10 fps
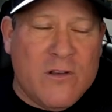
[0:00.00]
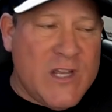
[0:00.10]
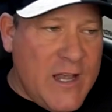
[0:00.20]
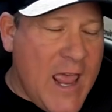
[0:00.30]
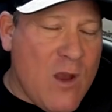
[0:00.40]

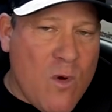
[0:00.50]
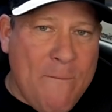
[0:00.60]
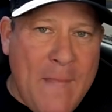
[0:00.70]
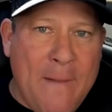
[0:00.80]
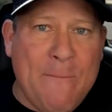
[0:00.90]
today,
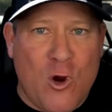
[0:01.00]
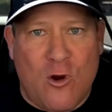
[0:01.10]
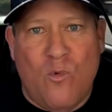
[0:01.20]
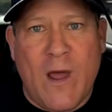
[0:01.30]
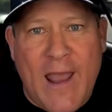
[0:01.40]

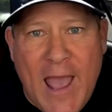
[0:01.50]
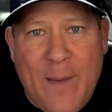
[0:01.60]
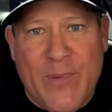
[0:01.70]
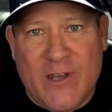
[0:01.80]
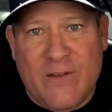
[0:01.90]
remember what
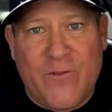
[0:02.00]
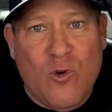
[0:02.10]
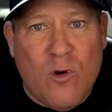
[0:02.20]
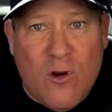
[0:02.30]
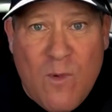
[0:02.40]
happened if
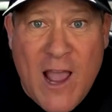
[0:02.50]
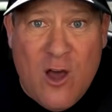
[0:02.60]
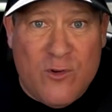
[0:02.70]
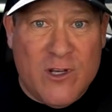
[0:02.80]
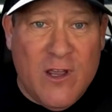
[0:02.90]
you were
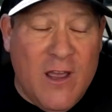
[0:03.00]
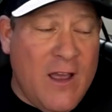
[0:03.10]
around.